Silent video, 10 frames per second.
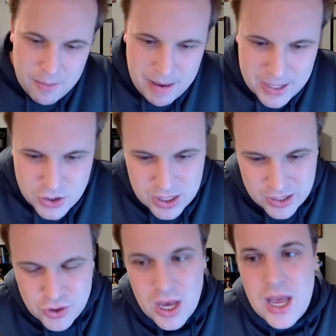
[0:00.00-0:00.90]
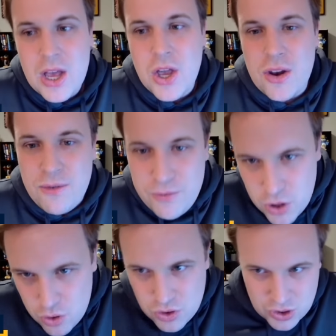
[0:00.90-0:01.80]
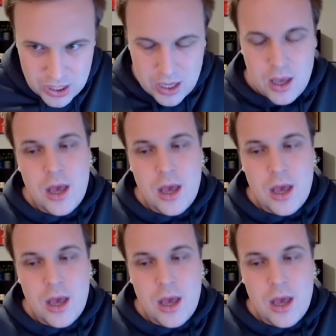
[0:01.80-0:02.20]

of makes things confusing